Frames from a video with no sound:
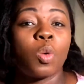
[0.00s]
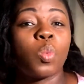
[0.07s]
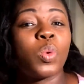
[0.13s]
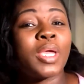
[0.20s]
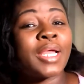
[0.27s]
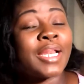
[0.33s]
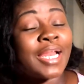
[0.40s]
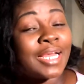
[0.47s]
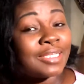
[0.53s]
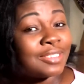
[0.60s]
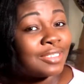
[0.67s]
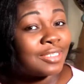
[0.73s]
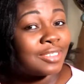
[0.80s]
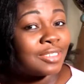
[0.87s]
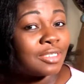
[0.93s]

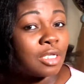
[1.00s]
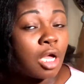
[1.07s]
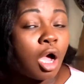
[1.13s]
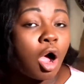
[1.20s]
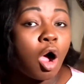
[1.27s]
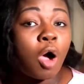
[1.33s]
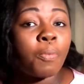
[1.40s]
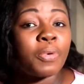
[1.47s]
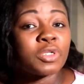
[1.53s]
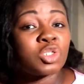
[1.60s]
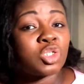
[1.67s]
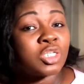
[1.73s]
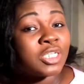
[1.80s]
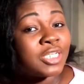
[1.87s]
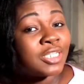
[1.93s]
weakness,
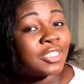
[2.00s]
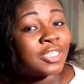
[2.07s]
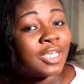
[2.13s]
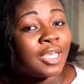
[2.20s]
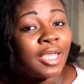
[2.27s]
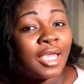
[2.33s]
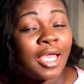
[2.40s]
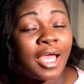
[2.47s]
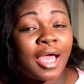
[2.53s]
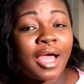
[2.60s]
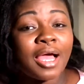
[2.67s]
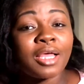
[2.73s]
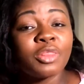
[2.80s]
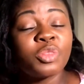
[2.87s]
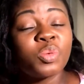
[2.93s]
opportunity,
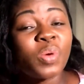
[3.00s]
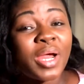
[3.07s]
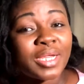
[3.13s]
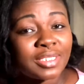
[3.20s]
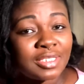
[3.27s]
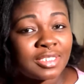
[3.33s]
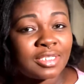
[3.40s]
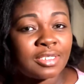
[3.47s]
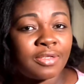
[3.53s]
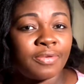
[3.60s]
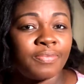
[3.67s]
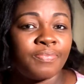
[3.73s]
and threats.